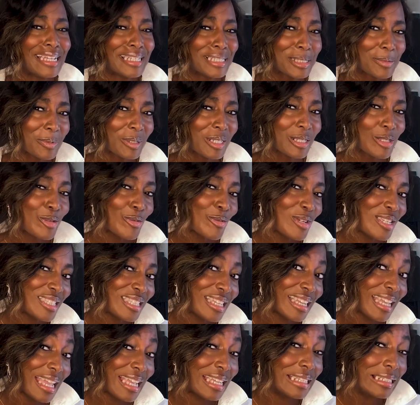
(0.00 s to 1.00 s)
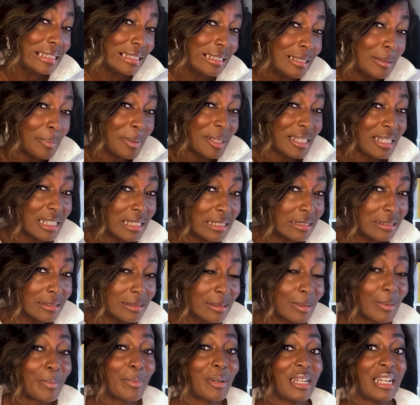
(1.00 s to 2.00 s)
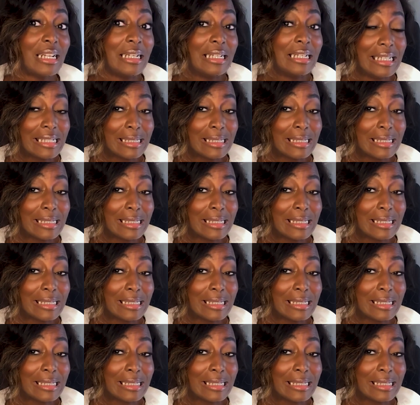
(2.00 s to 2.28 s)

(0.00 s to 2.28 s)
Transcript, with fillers: It's better to eat the cake little by little, but at